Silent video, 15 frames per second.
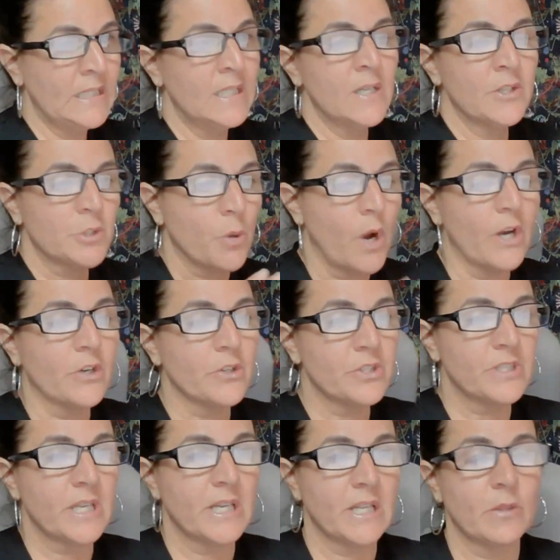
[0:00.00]
So
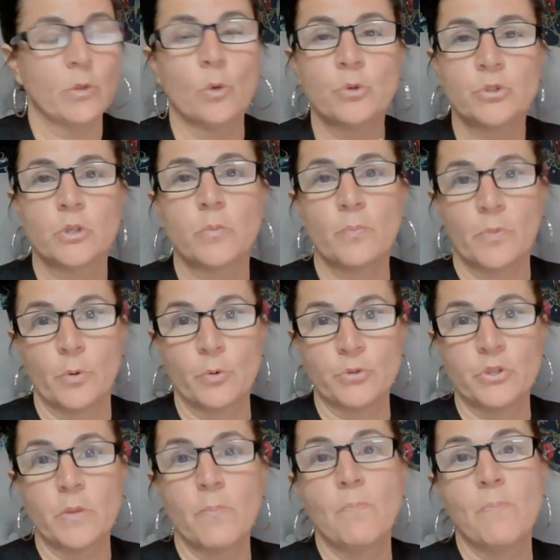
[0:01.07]
understanding those are
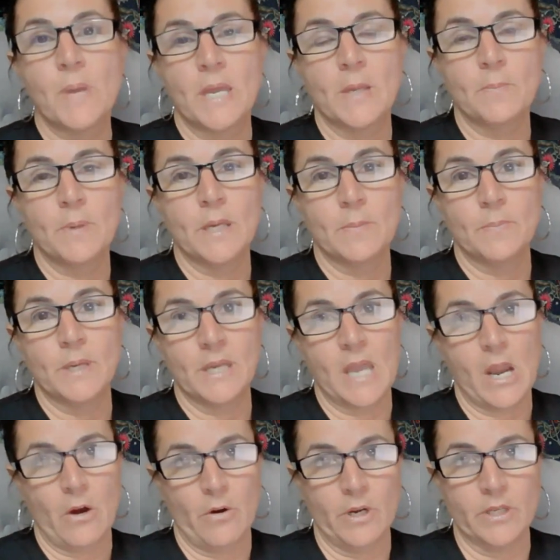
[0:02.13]
the big
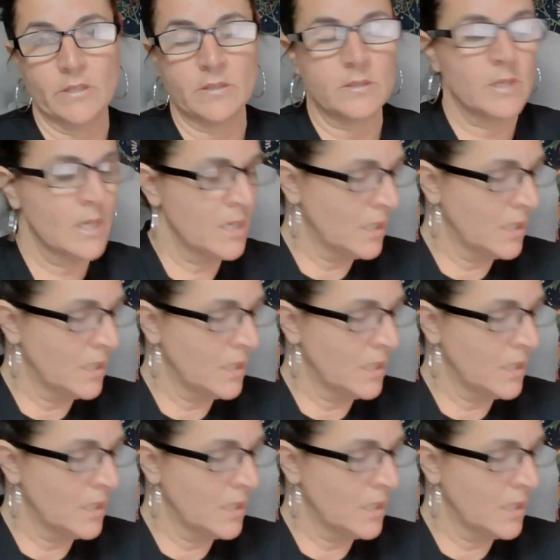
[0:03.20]
areas.